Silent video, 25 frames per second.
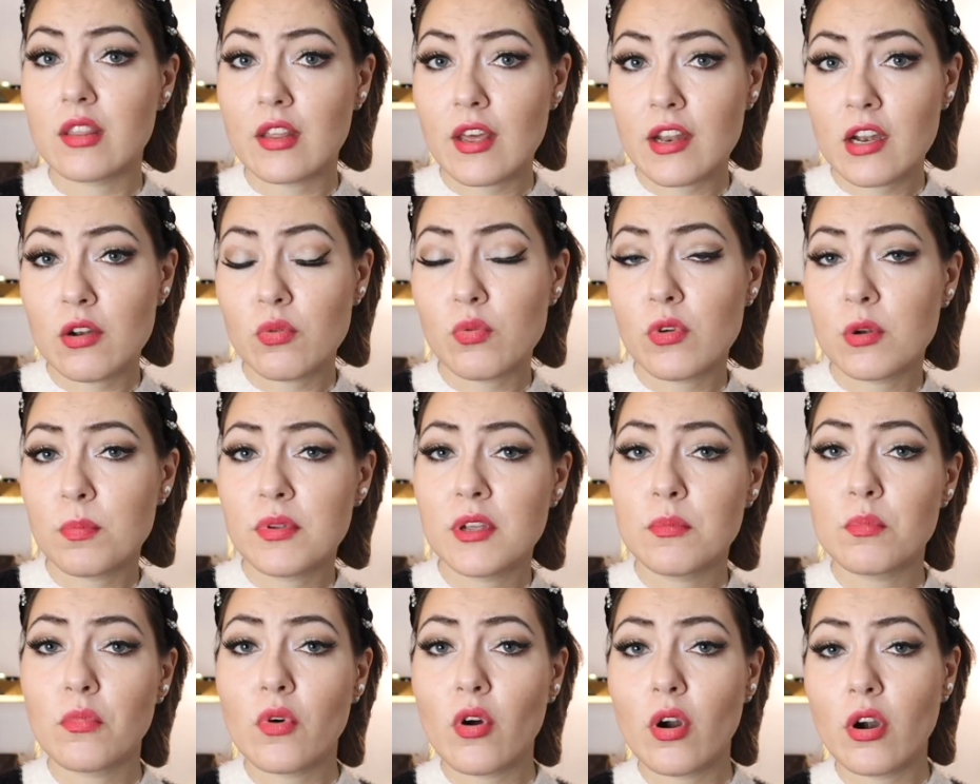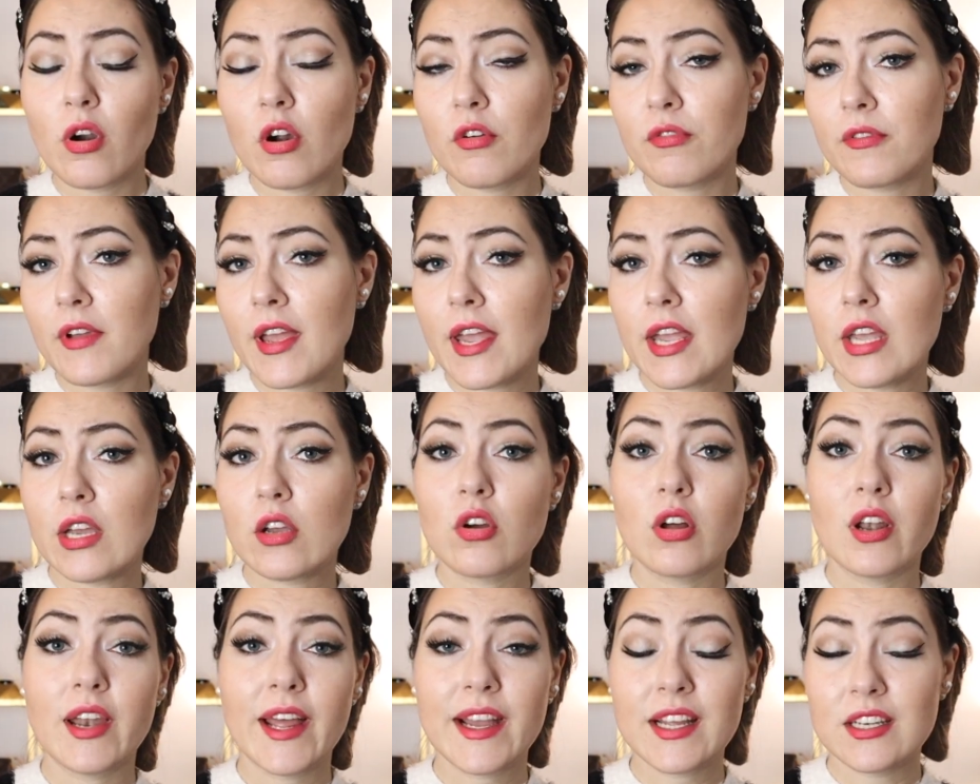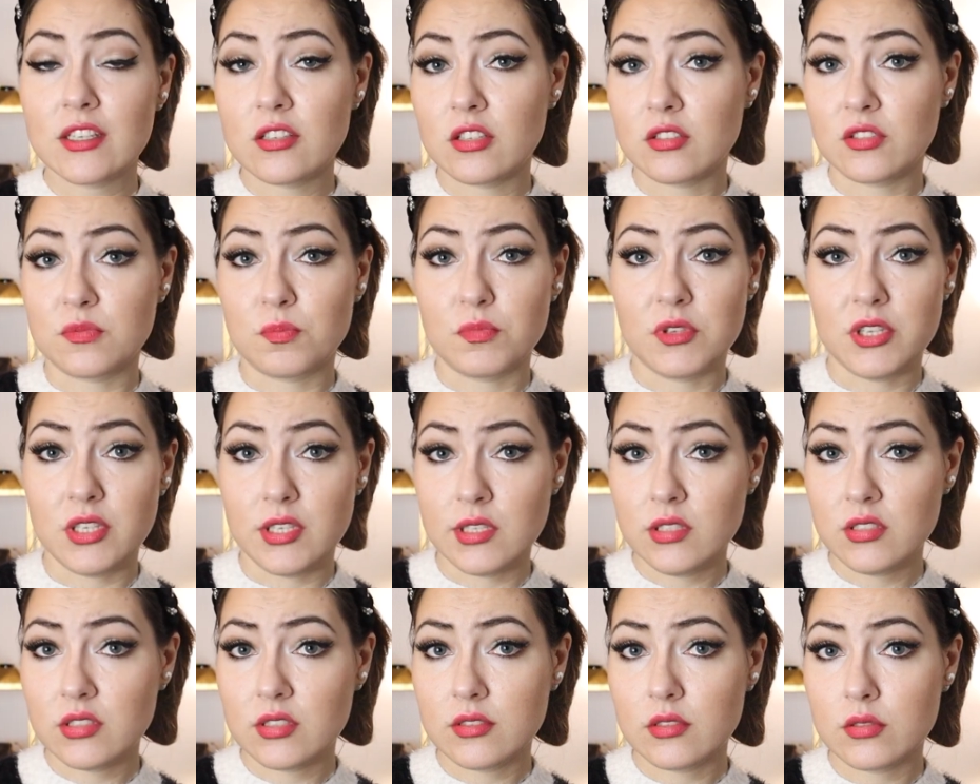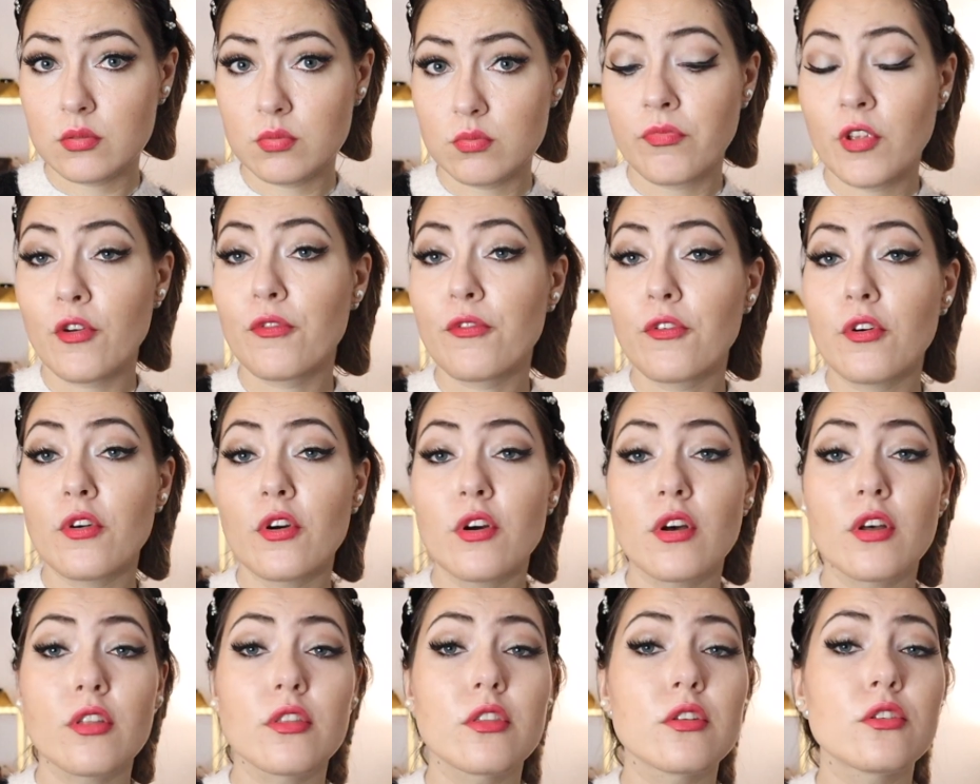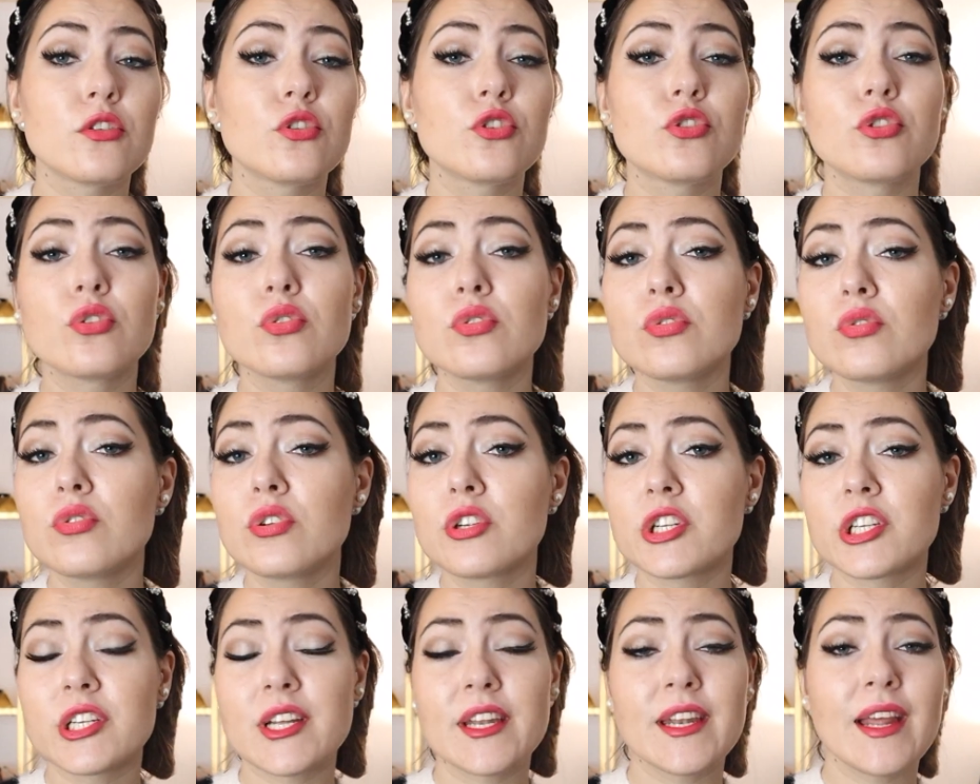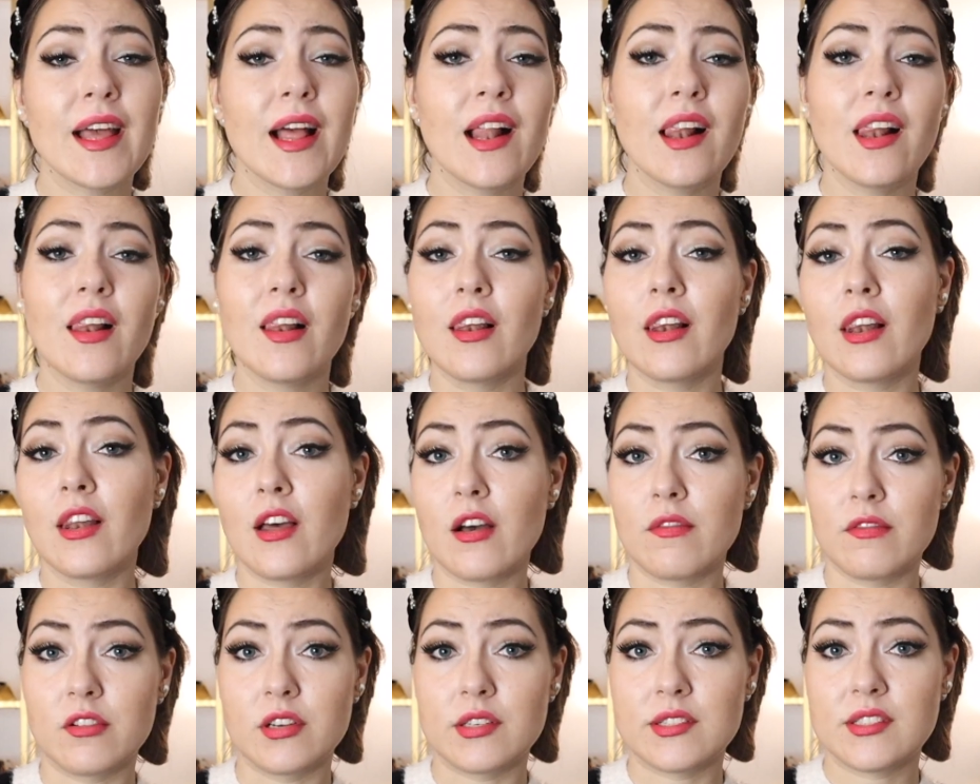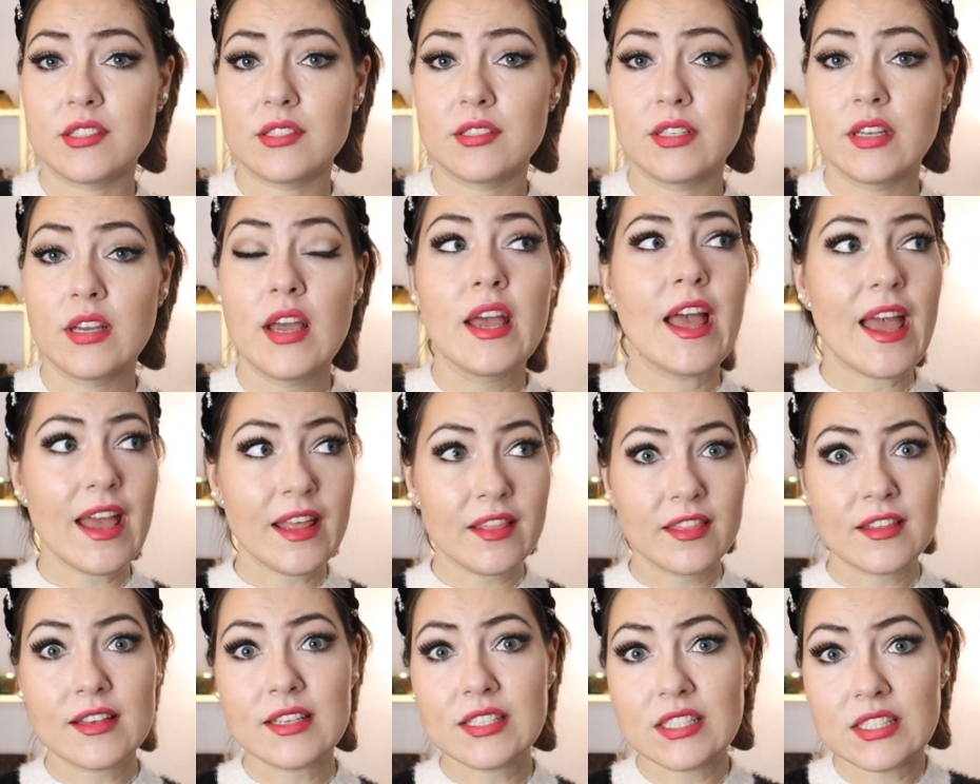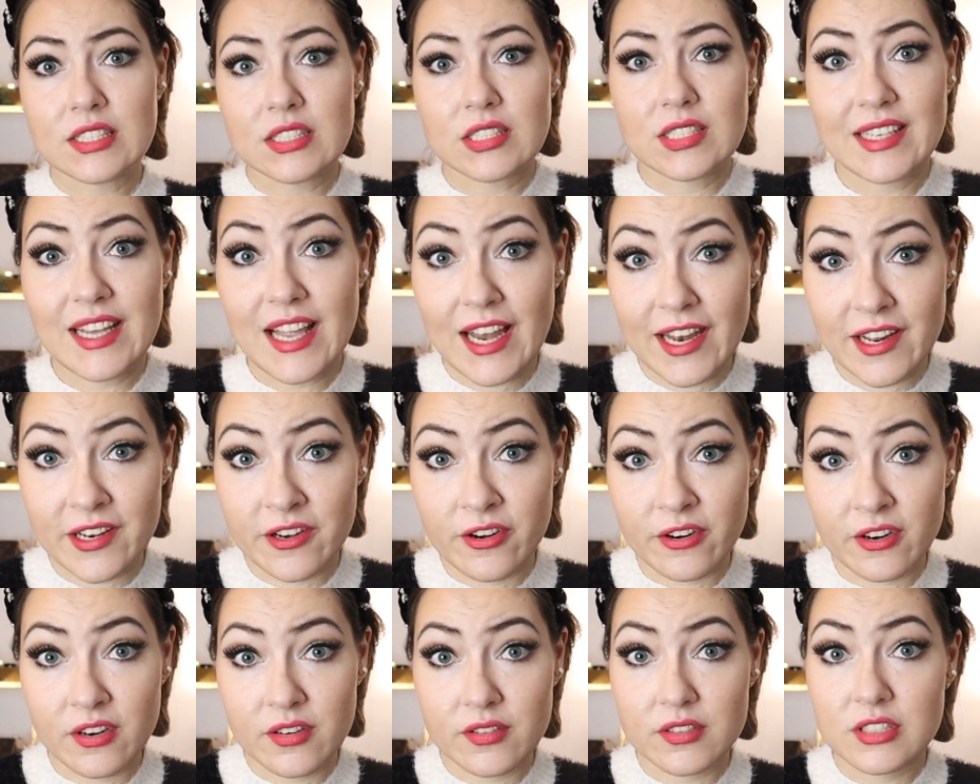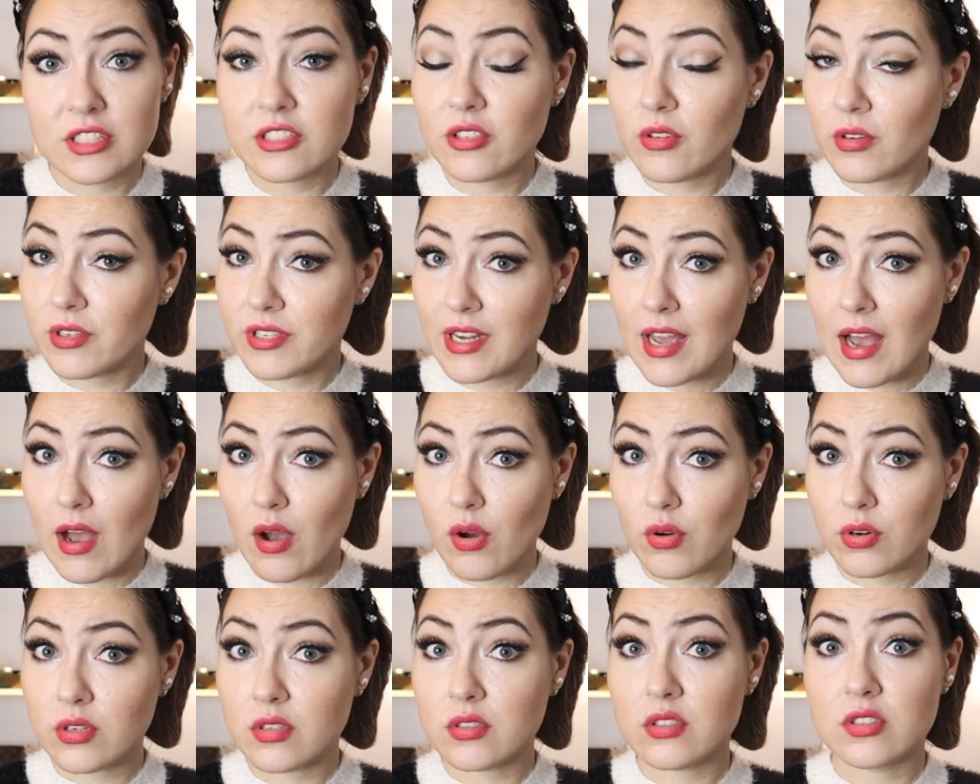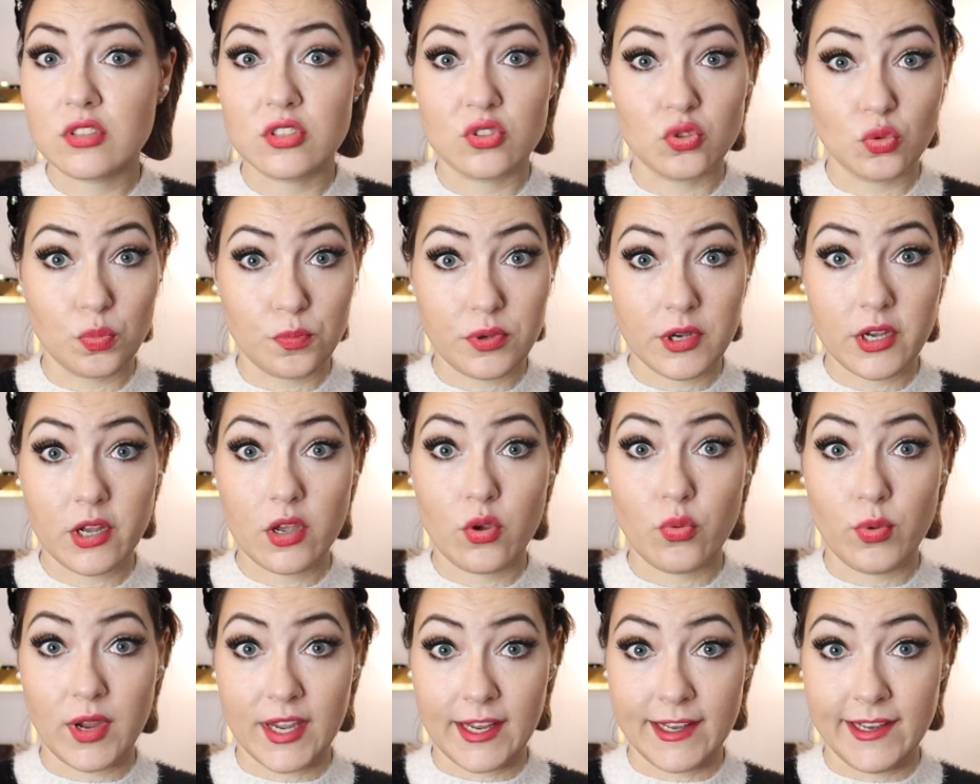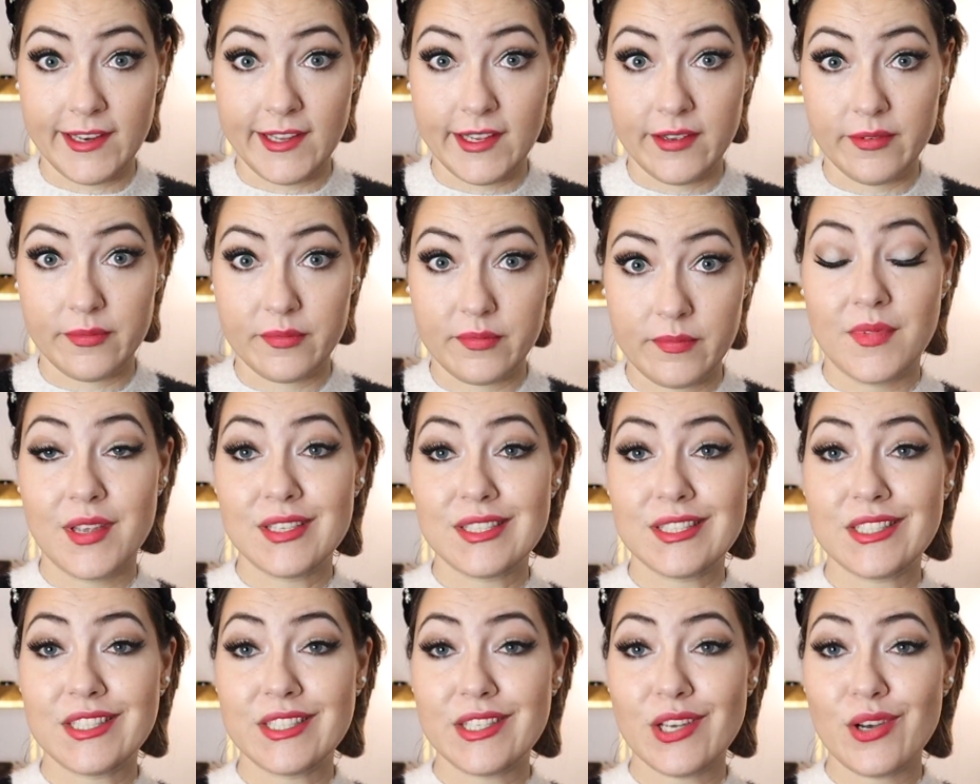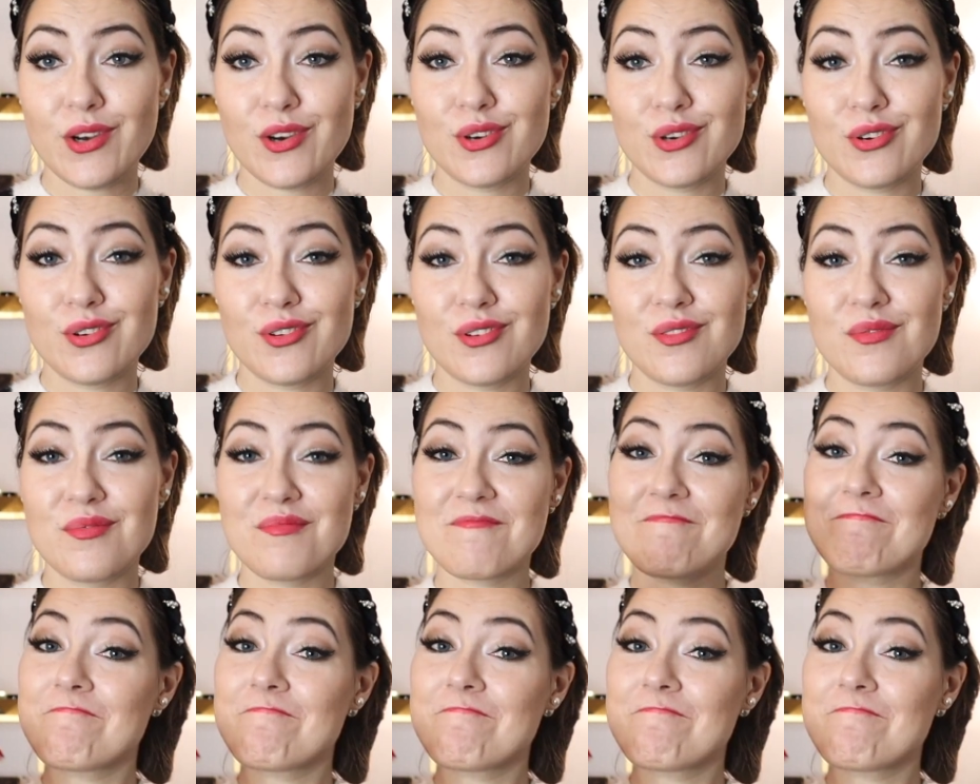that it would be more of a collector's piece for the true Chanel lovers. And this calendar sold out super quickly. So